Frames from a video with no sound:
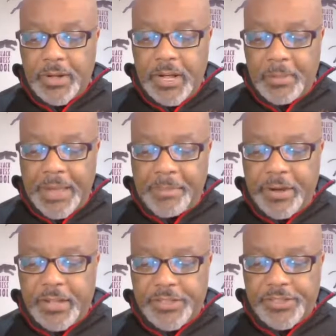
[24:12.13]
I
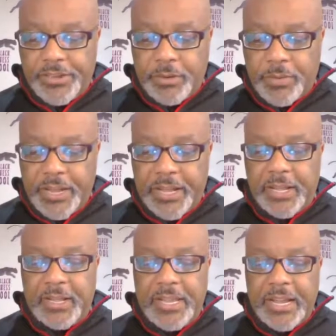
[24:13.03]
bought the
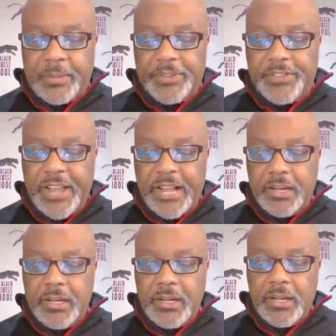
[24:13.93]
Tilray cannabis
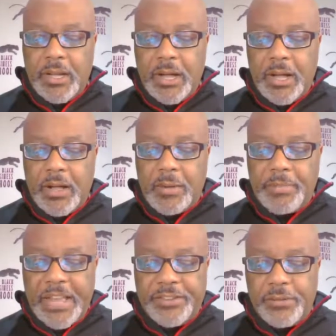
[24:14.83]
stock
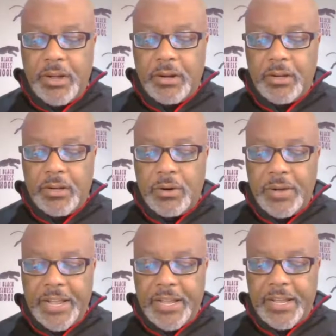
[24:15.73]
not too long
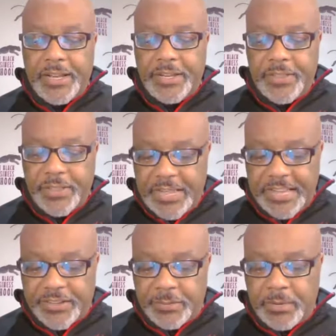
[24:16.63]
ago, and in the
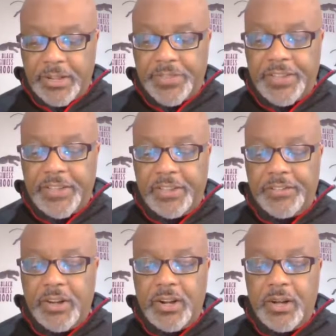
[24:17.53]
last month, I think it's
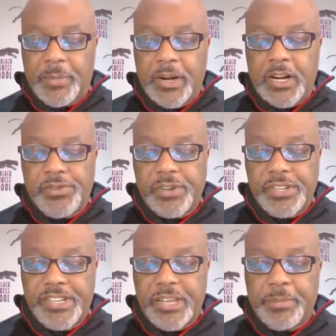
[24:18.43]
gone up
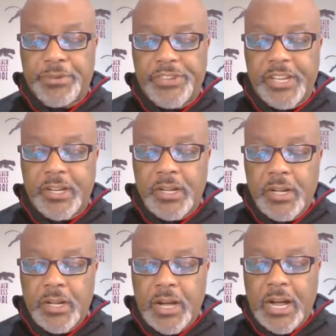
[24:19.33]
110%.
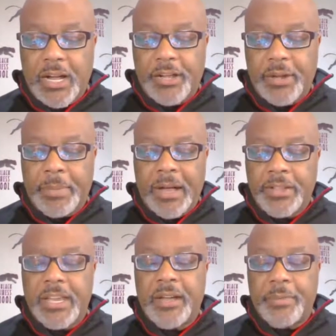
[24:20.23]

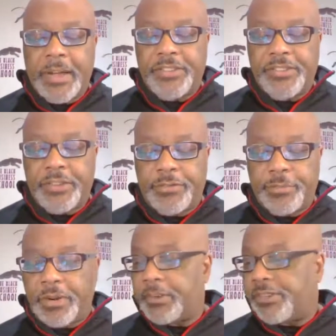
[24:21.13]
But it's
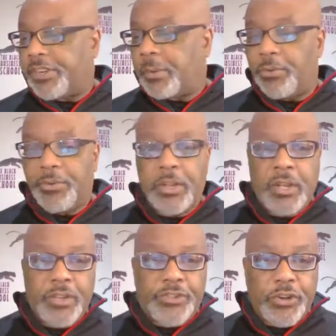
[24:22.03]
pretty much doubled.
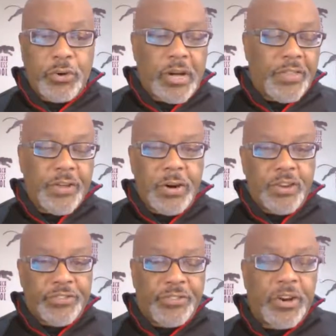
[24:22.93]
So there
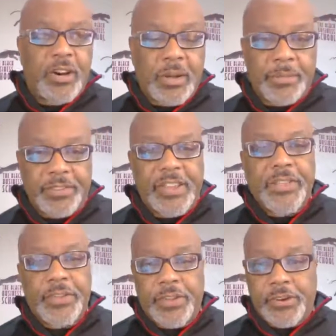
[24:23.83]
are companies
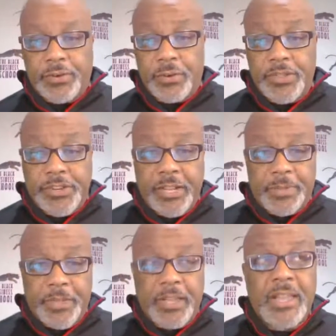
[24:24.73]
out there that are doing the damn
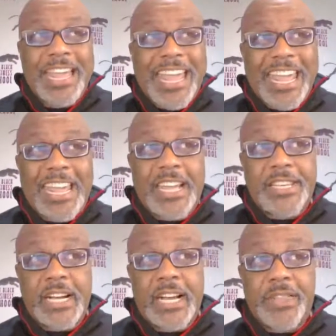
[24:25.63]
thing,
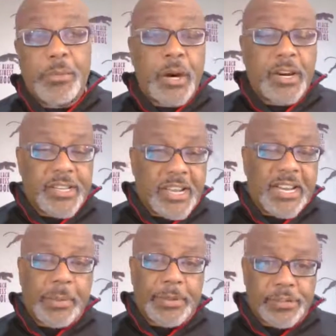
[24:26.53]
and the market
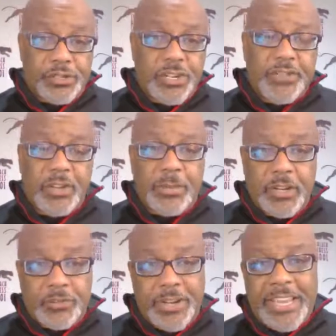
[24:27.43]
dynamics are shifting
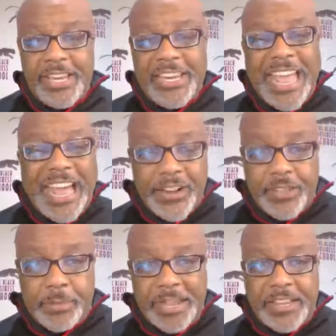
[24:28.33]
because we're heading out of
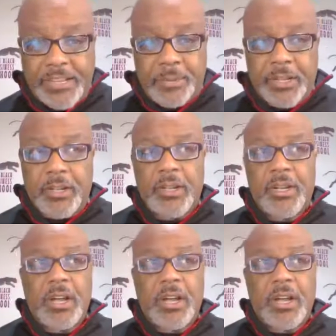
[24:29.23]
the pandemic.